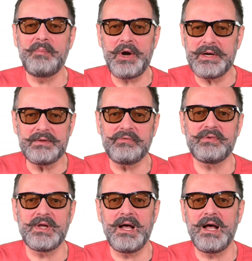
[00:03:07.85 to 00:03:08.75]
markets
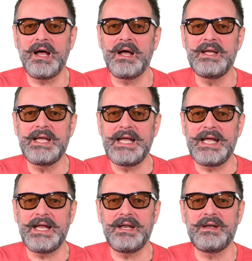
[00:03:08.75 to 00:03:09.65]

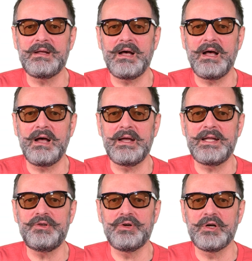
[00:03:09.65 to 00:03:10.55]

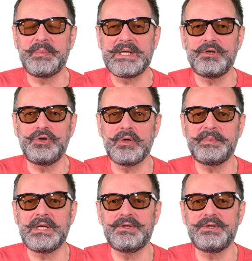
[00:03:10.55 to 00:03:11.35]
in Europe and the European